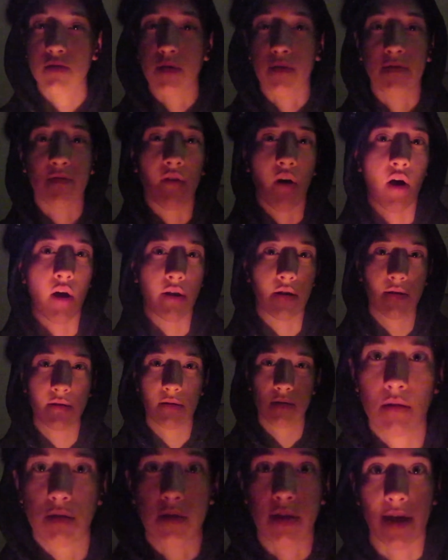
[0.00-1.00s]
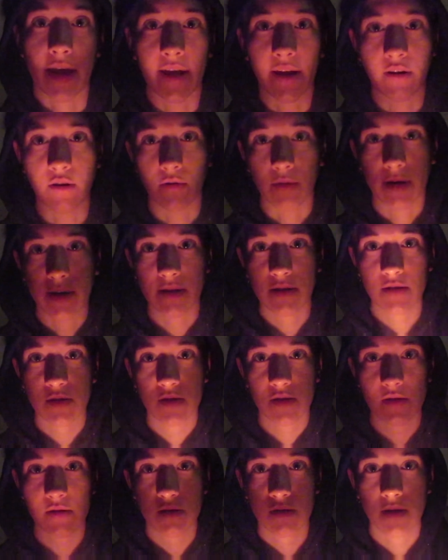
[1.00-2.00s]
the fun, the
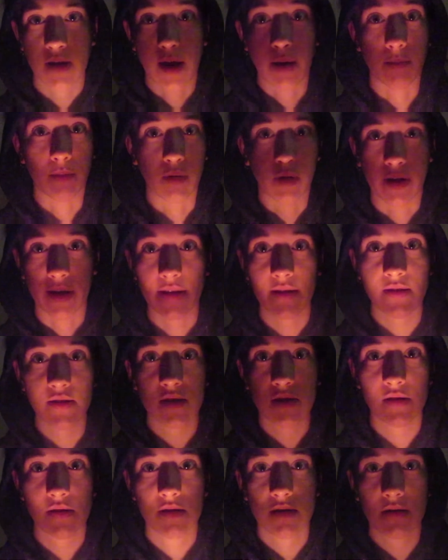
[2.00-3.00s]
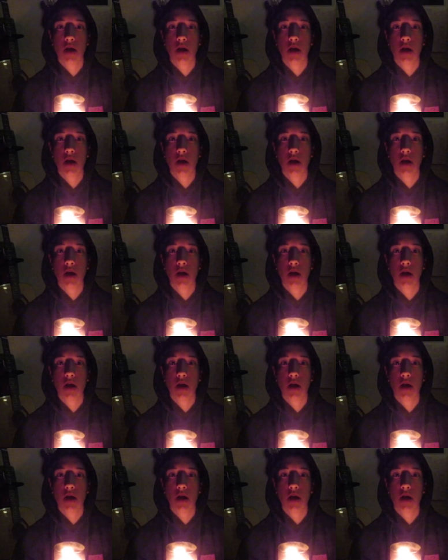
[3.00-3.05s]
ignorance, and bliss.